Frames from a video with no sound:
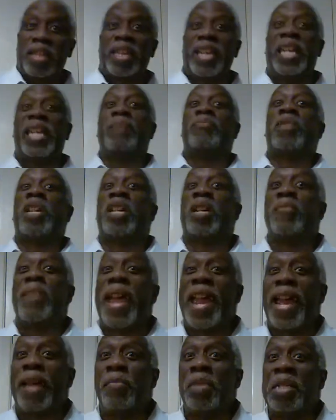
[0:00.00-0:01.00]
Keep the
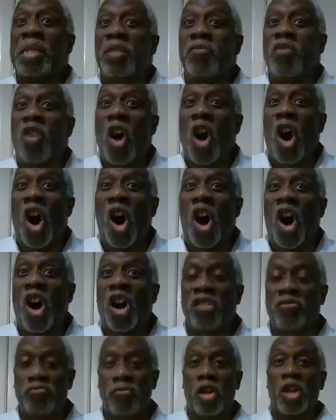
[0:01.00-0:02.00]
commandments of
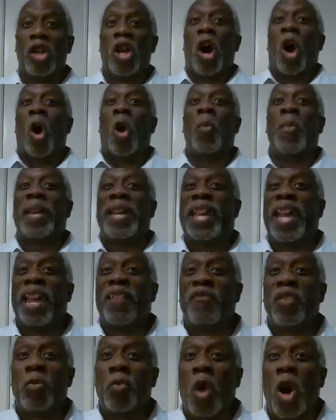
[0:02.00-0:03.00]
God. Obey
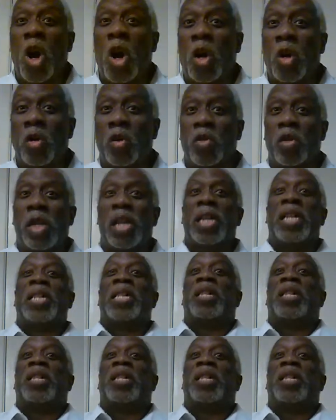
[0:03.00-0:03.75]
every word.